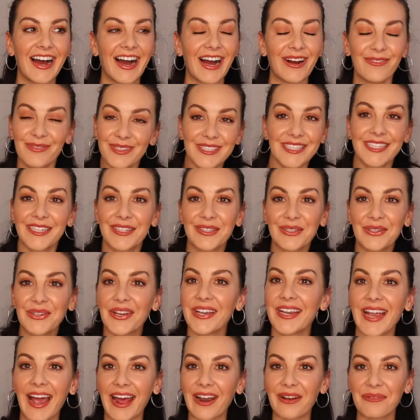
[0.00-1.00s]
I'm sick of
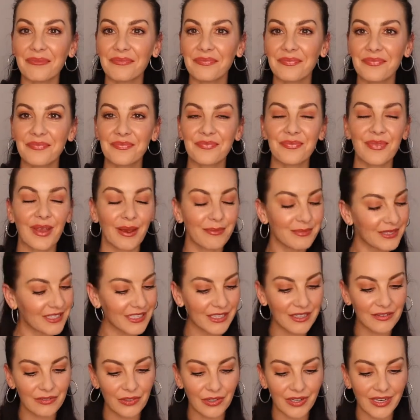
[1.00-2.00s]
looking at them. I'm
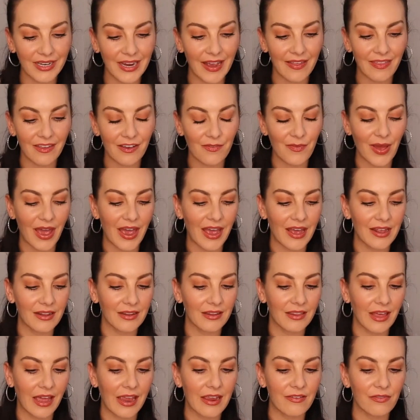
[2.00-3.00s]
sick of looking at them
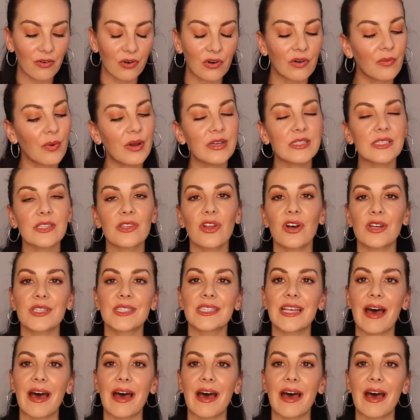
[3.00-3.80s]
and they've almost lost